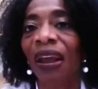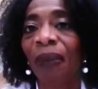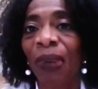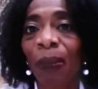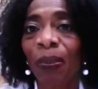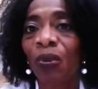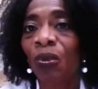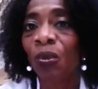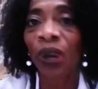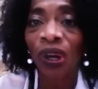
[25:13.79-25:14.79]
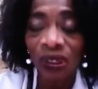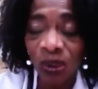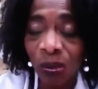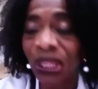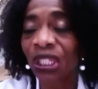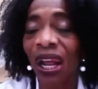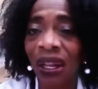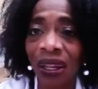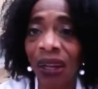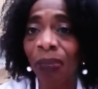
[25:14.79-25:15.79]
People who wear too much, a
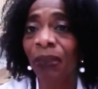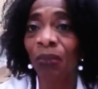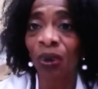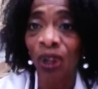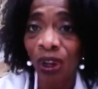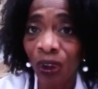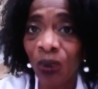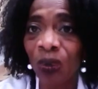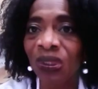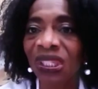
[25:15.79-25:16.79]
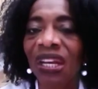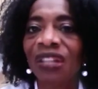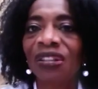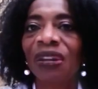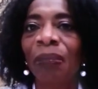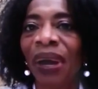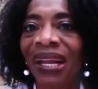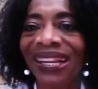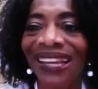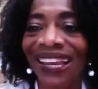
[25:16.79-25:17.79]
little bit more clothes, so the
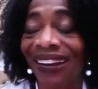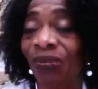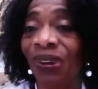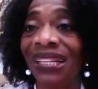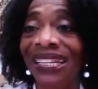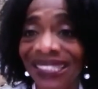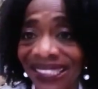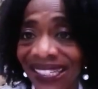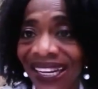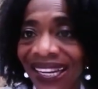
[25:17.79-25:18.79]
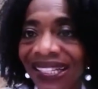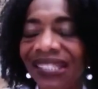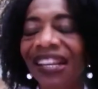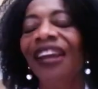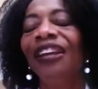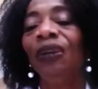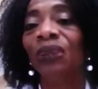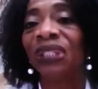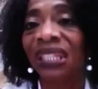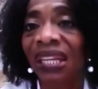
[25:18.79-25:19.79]
body can't release the heat, you'll
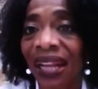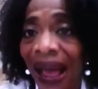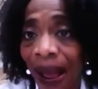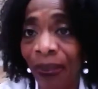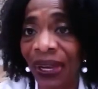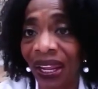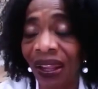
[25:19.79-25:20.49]
see it happening.